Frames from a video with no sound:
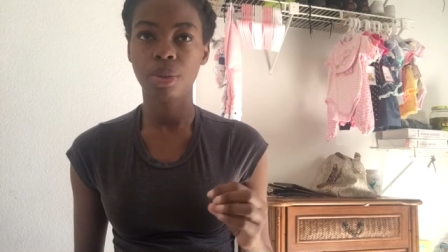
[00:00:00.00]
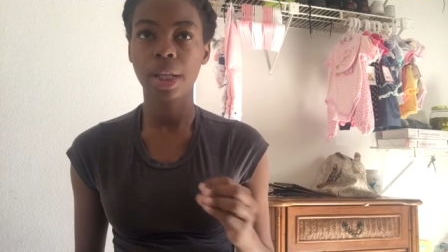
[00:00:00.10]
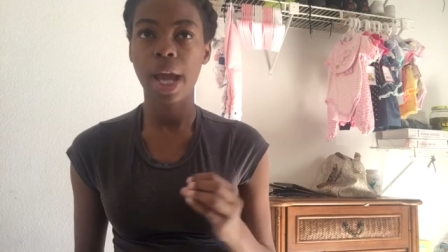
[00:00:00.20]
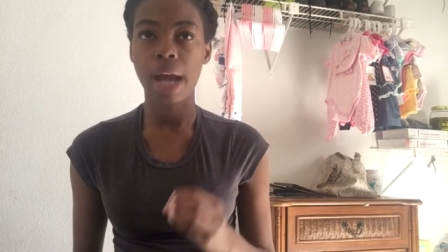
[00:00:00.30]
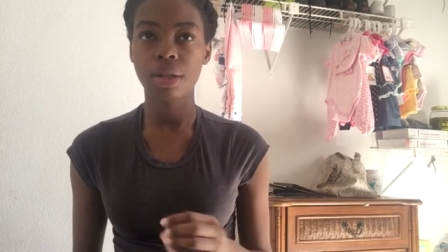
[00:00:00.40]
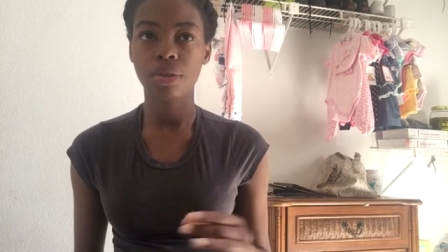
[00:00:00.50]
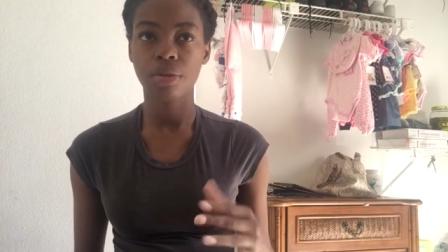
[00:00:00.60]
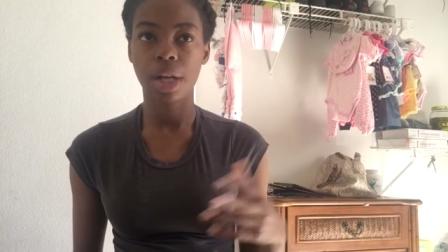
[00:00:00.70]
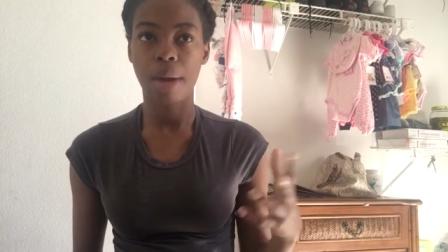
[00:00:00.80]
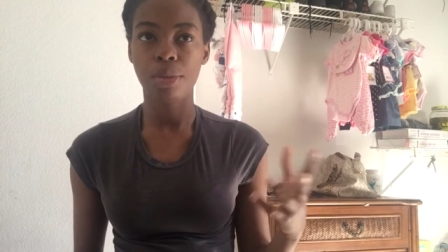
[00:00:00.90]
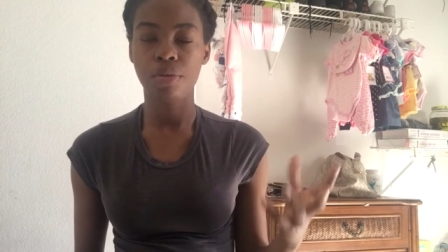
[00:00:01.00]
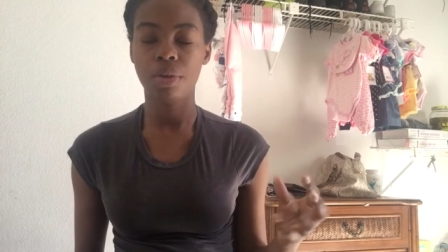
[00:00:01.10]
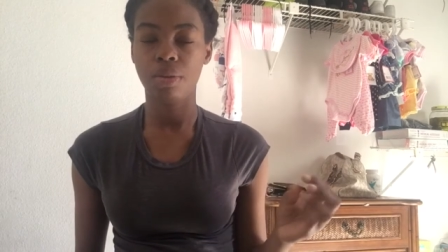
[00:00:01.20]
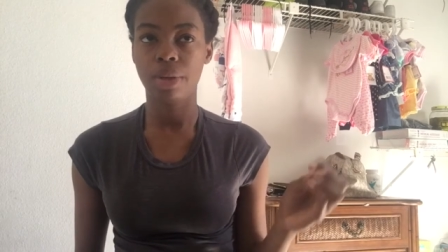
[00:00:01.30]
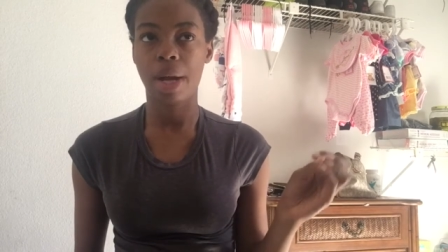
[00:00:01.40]
really active when I'm
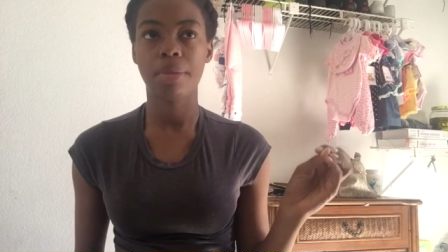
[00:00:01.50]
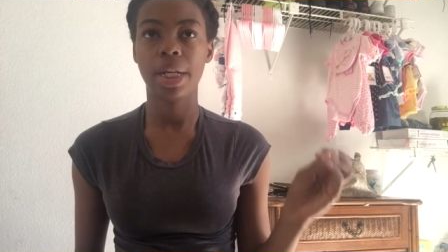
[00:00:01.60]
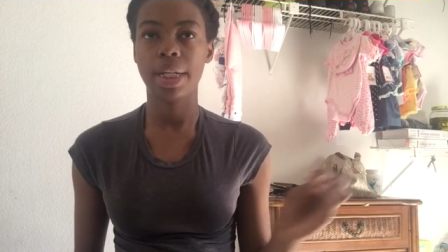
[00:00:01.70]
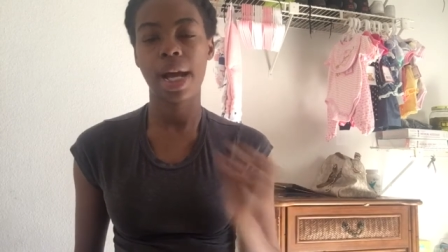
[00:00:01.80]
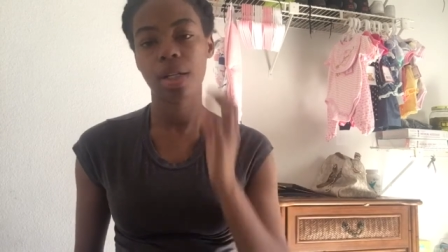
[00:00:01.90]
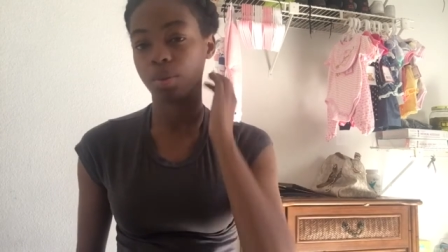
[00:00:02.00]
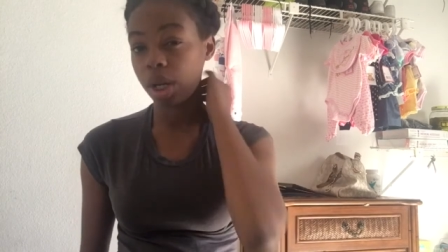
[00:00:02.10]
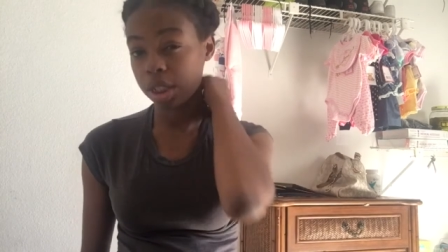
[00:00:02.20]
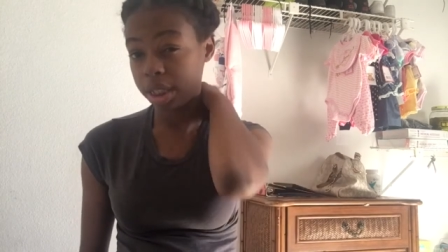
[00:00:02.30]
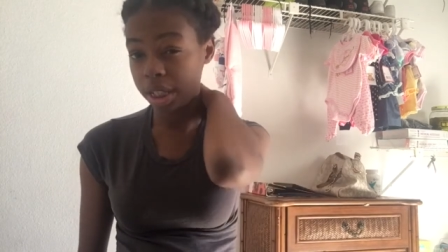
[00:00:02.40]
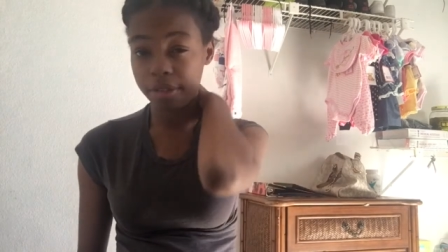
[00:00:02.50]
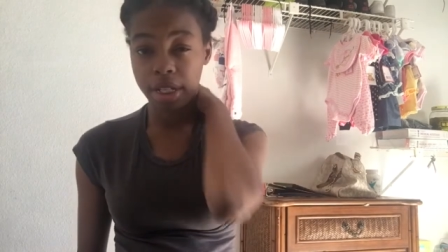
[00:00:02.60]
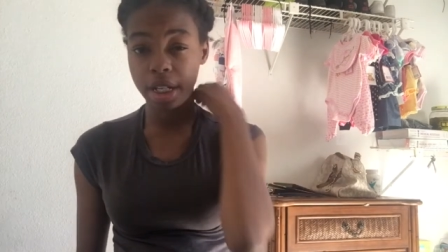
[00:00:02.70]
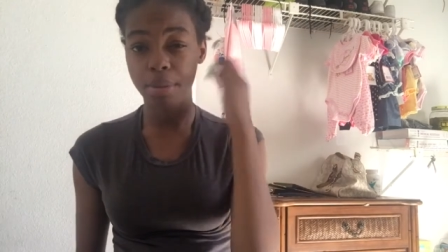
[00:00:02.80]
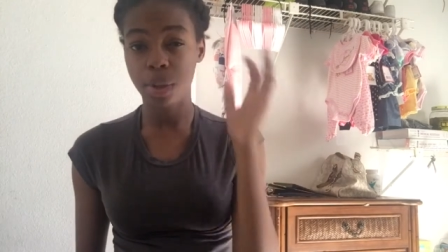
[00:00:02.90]
moving when I'm laying down and watching
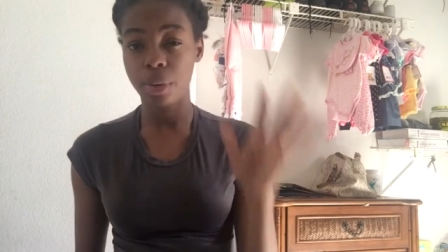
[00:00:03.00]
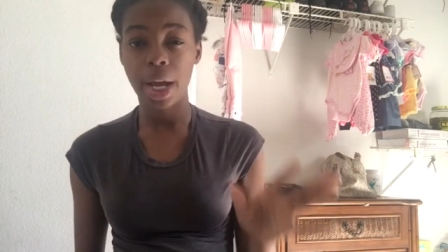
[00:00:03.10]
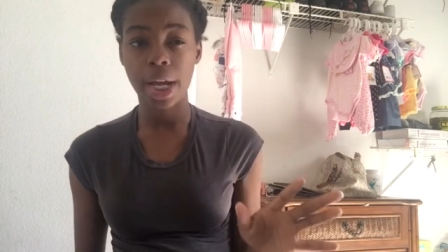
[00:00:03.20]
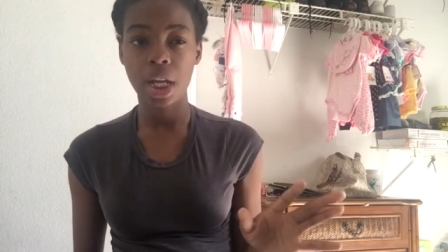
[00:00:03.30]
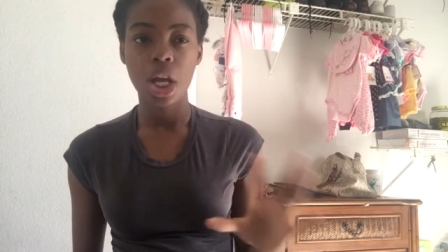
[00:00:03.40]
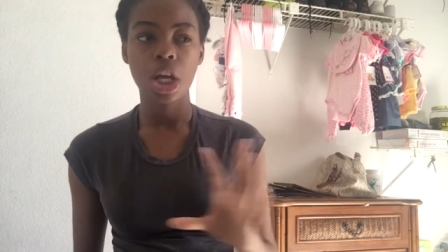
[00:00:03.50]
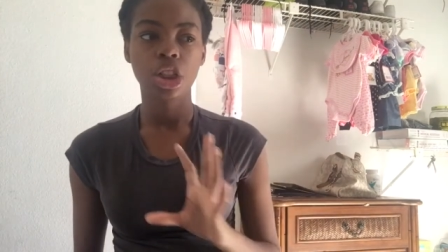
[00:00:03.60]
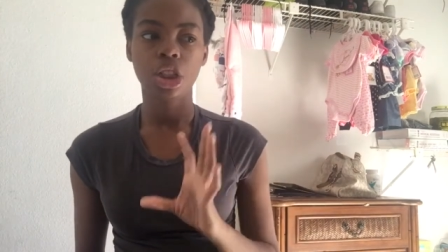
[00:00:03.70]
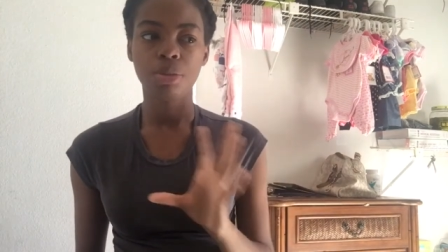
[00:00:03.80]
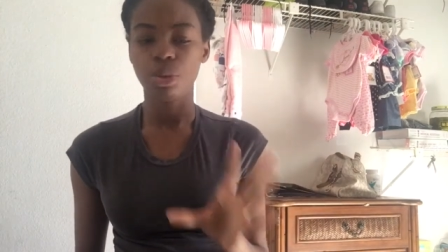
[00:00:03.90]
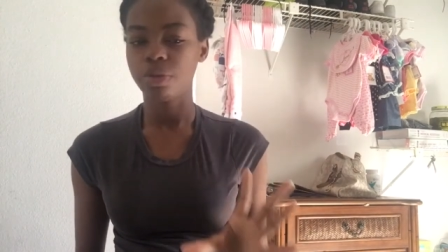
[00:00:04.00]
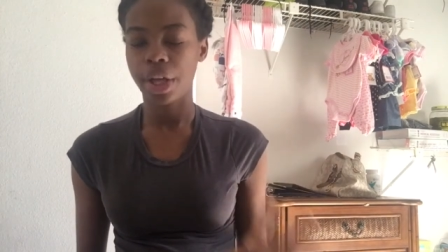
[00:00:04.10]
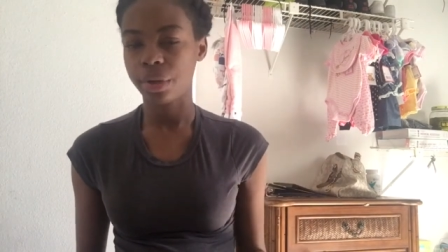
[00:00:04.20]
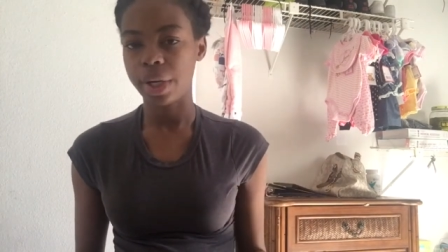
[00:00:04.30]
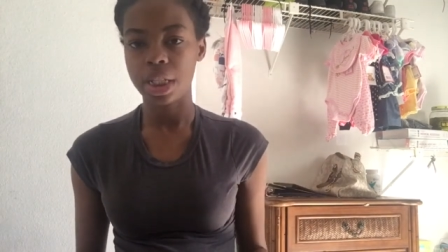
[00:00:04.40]
TV in the middle of the night. She moves
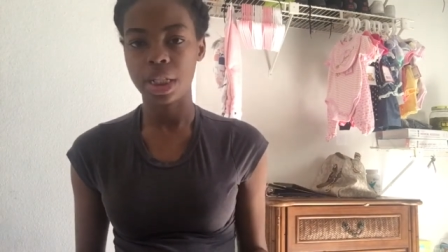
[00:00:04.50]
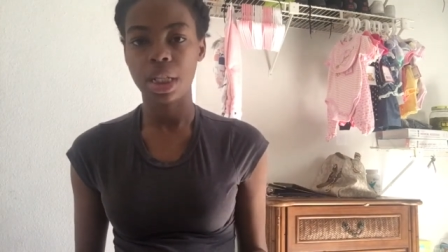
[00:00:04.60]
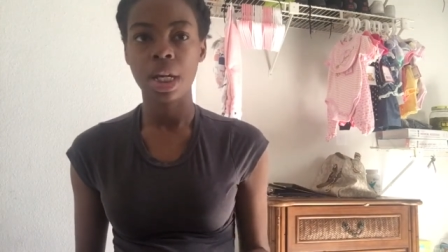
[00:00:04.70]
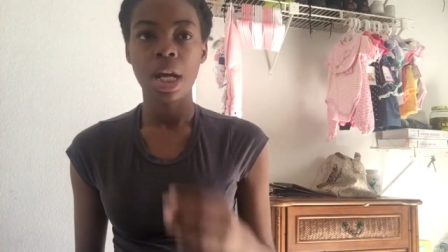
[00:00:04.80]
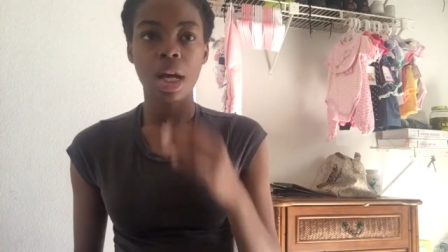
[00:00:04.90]
like crazy.